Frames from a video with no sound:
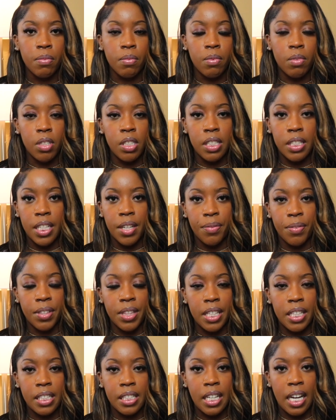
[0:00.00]
just different
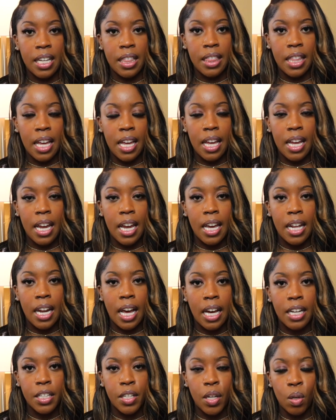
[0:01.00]
things like that, and
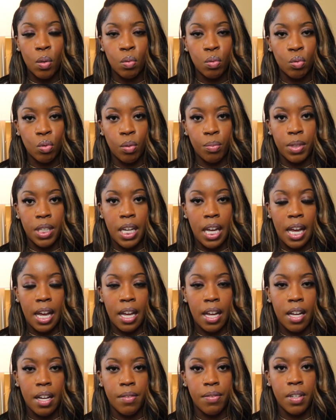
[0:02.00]
I don't normally
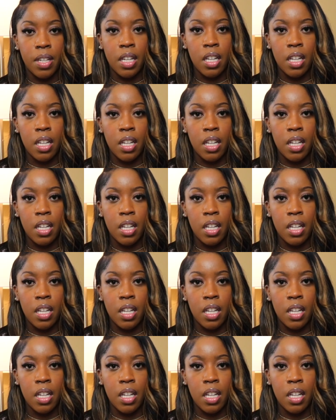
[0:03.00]
have